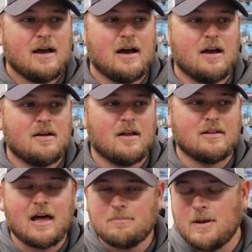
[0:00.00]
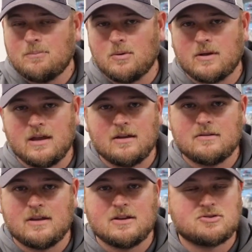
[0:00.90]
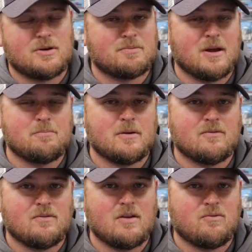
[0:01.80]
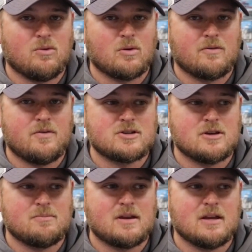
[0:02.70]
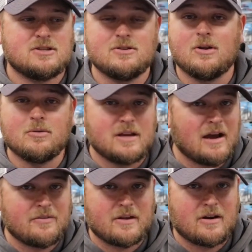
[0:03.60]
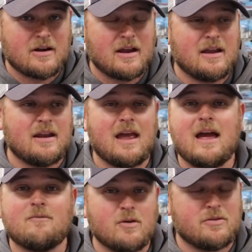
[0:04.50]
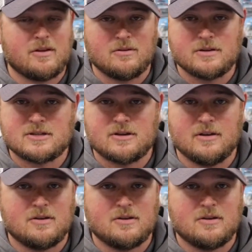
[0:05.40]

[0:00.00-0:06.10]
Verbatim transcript: Uh, a lot of people get, get tripped up in, in Florida fishing because you go down there and everything looks good.